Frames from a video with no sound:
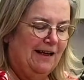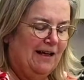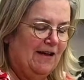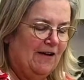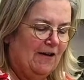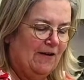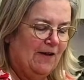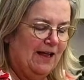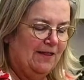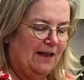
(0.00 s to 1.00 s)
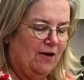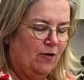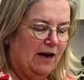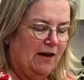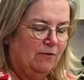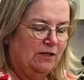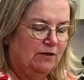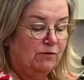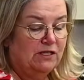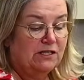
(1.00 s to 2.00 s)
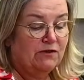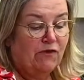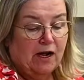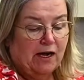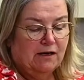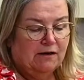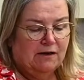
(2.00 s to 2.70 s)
And they crowned, which is fine.